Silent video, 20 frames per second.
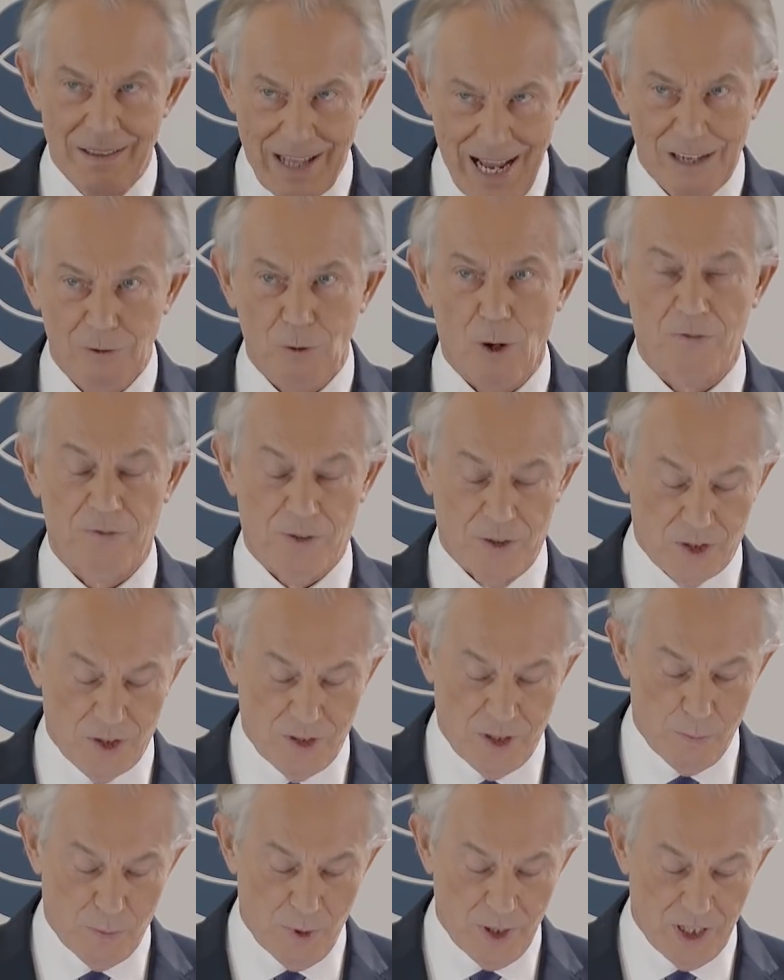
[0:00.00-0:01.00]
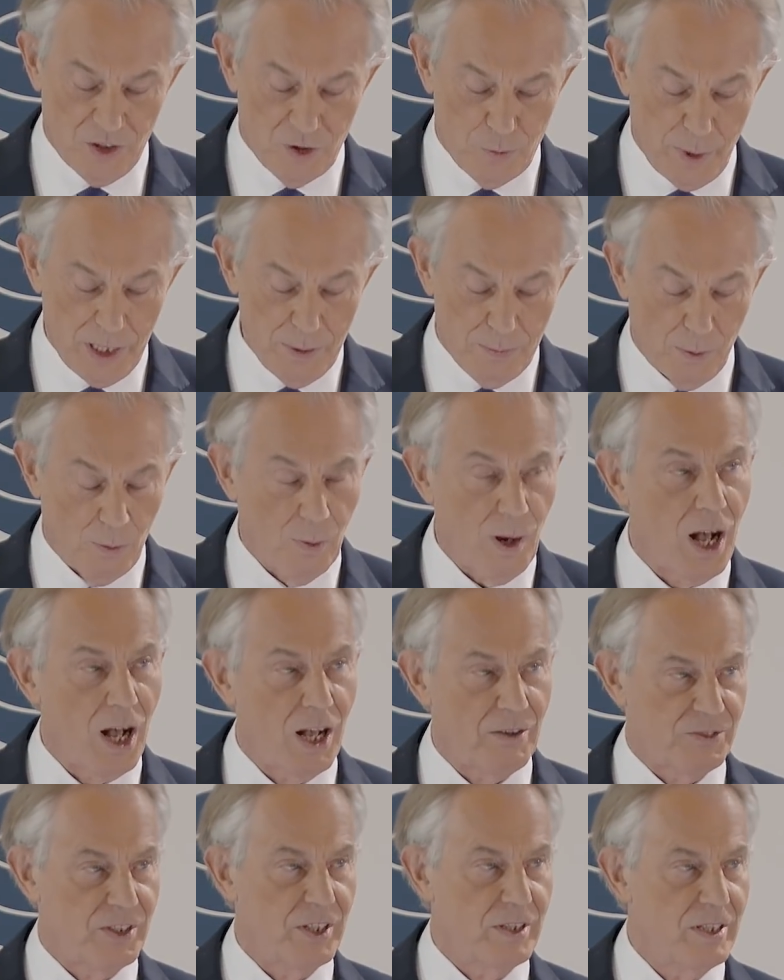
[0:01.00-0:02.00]
their offer to the British people
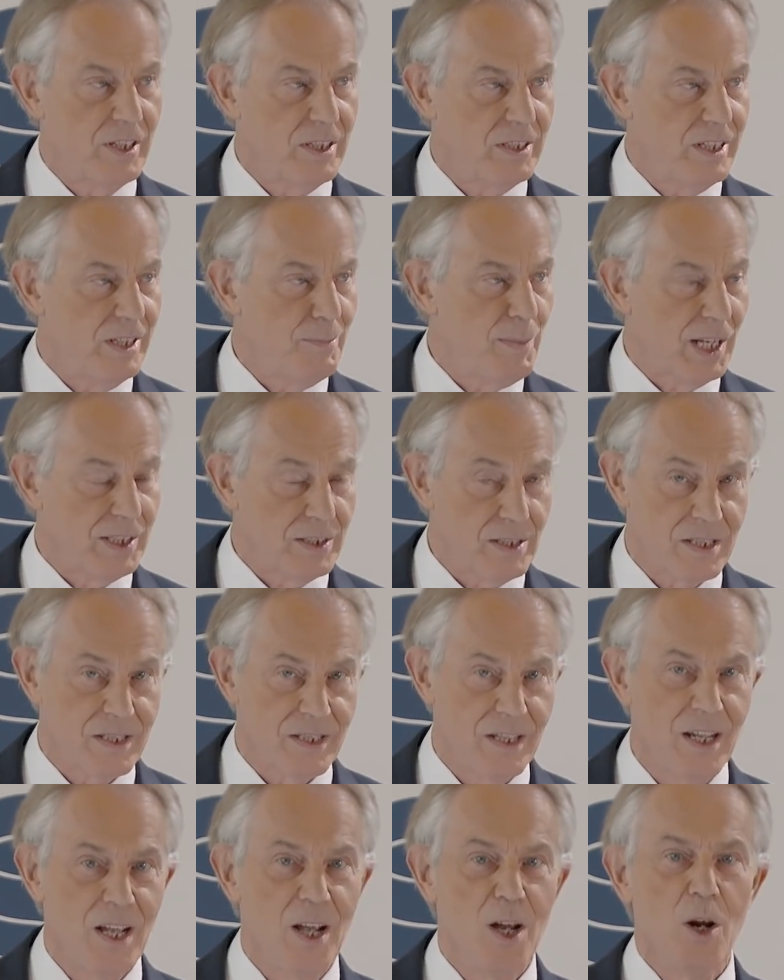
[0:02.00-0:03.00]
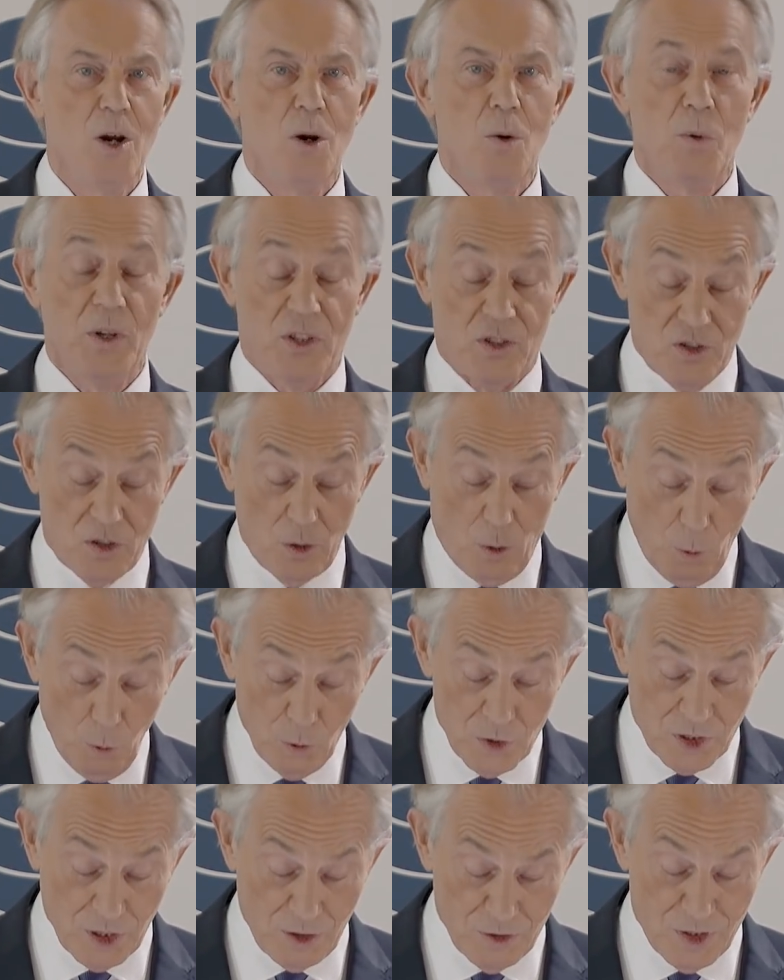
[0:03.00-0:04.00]
after 30 months, which has
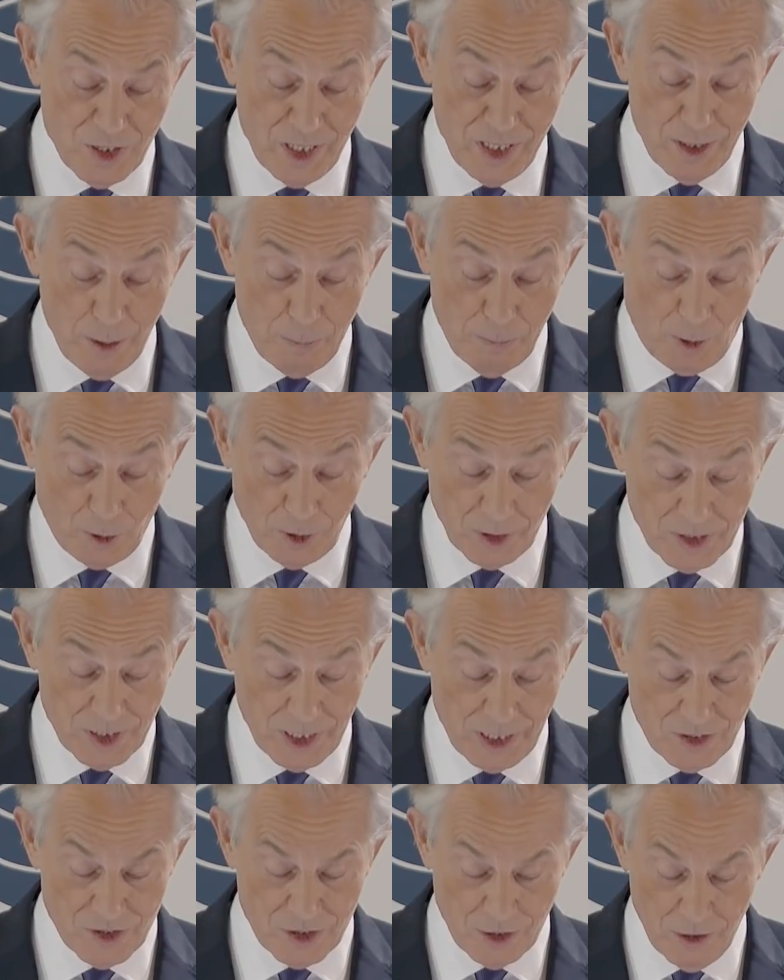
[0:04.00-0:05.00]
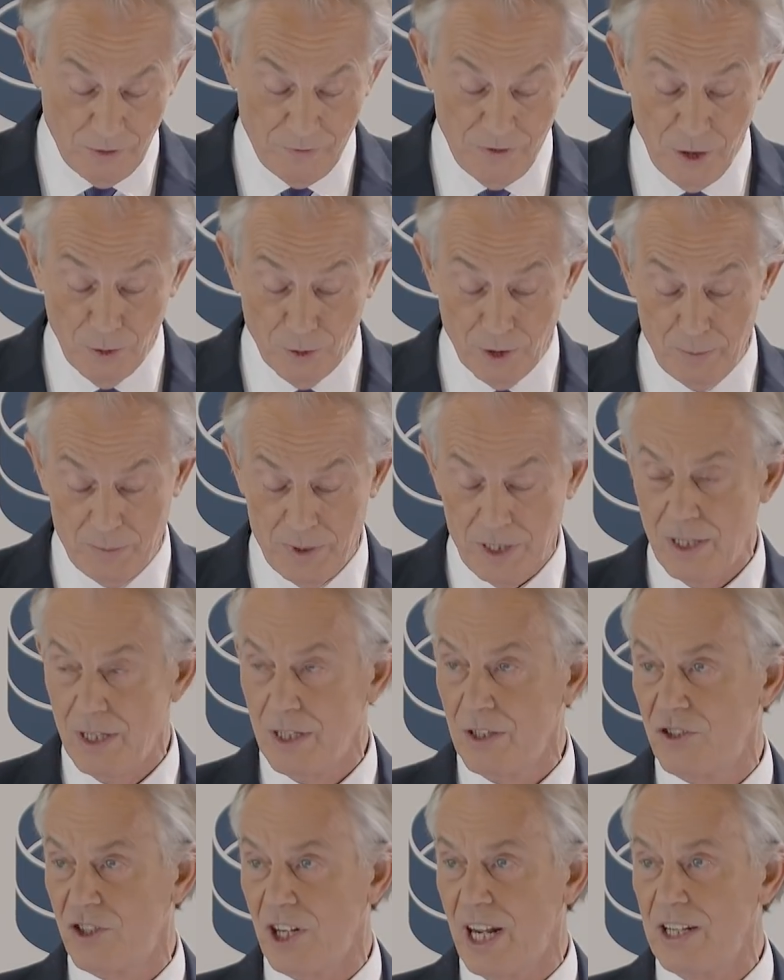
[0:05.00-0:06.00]
also seen the politics of Europe
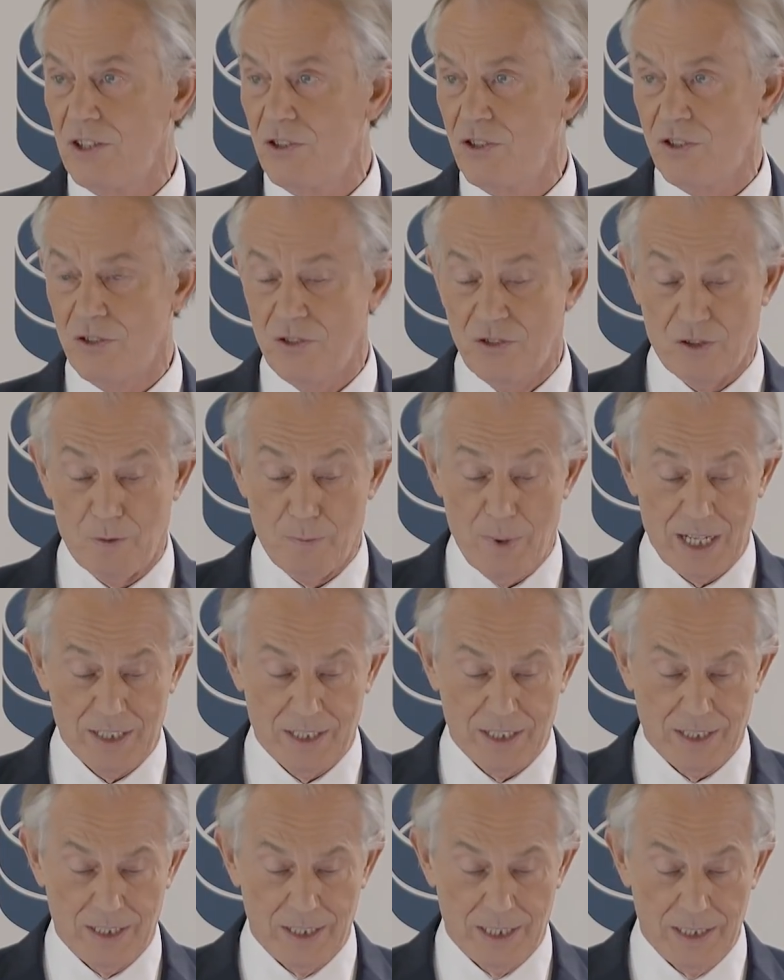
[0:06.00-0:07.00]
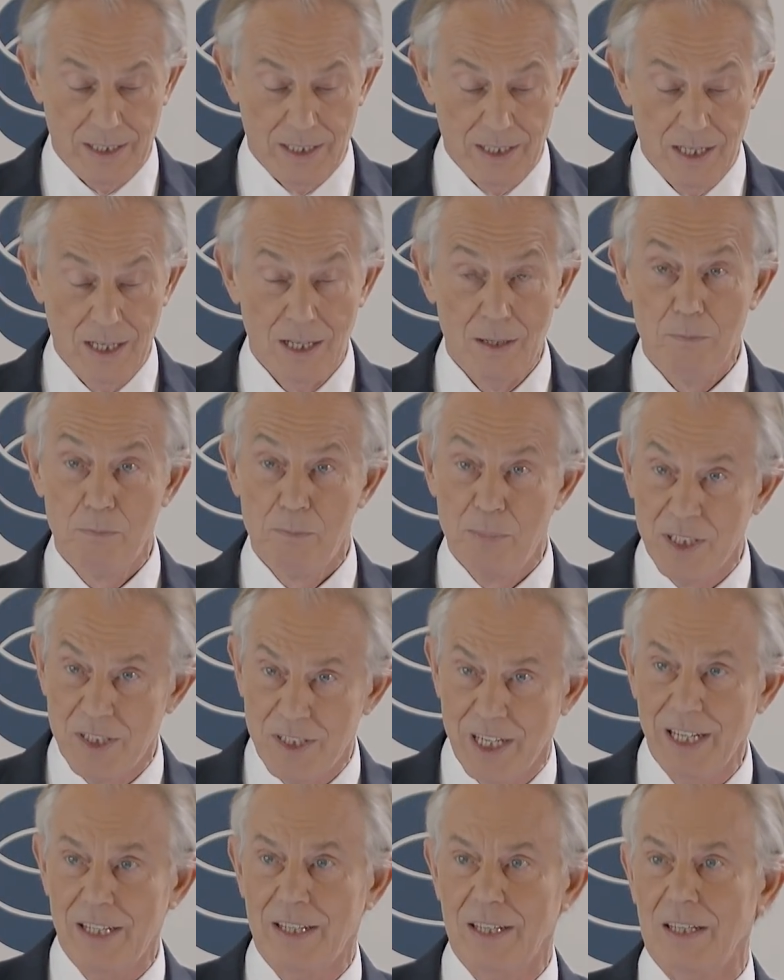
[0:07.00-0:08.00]
change dramatically,
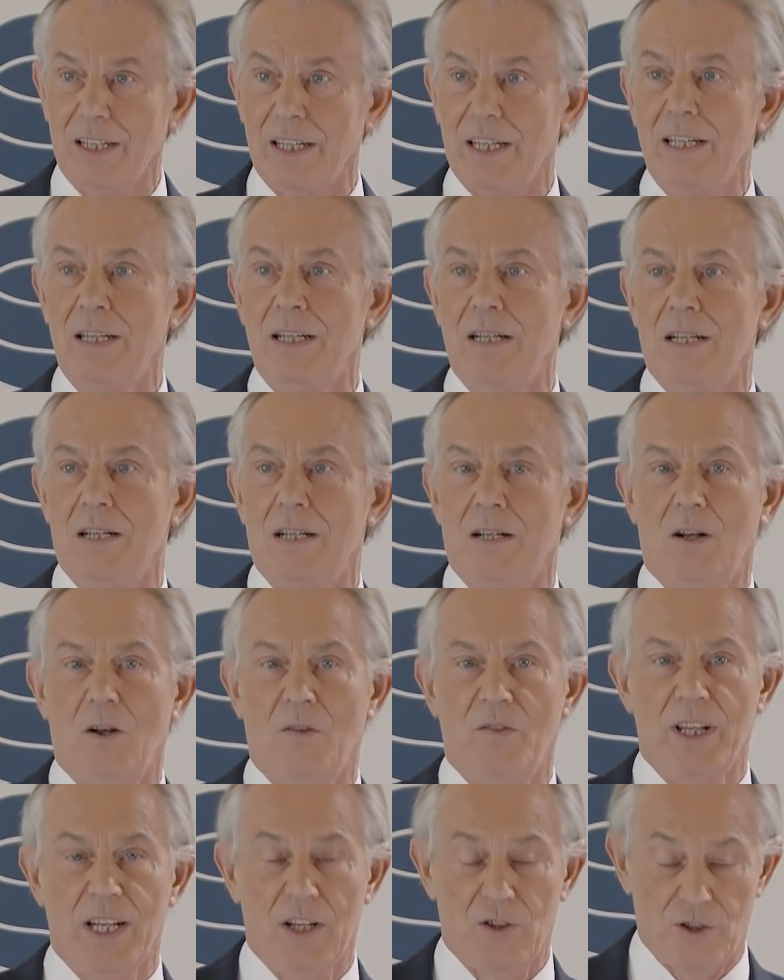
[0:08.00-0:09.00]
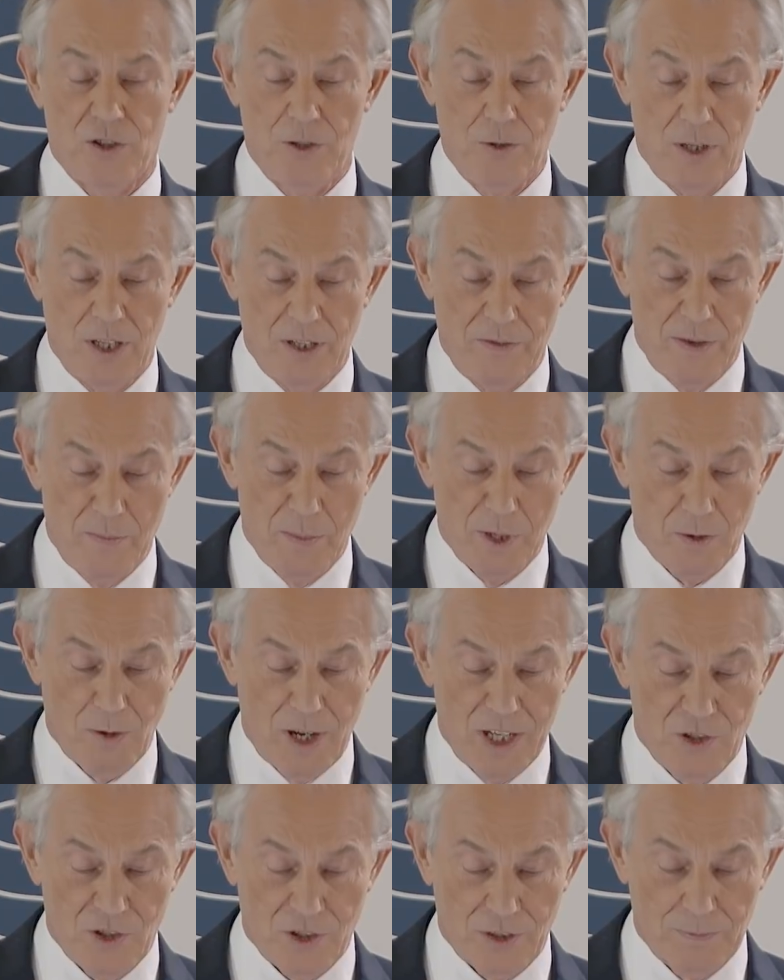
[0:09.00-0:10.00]
particularly on the issue of
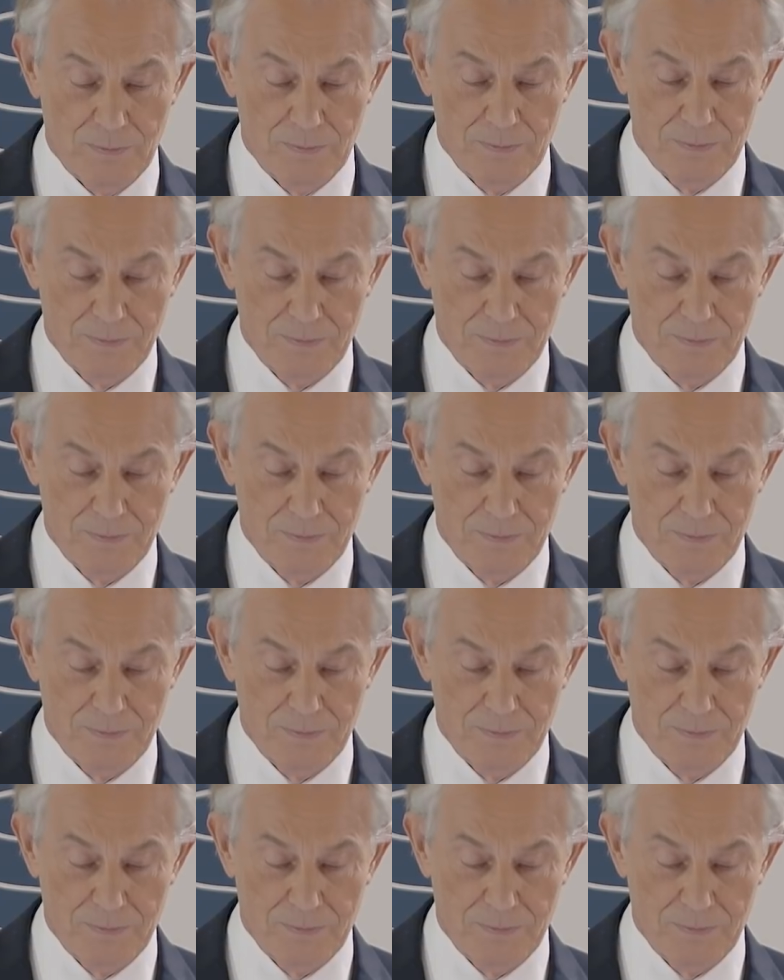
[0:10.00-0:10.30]
immigration.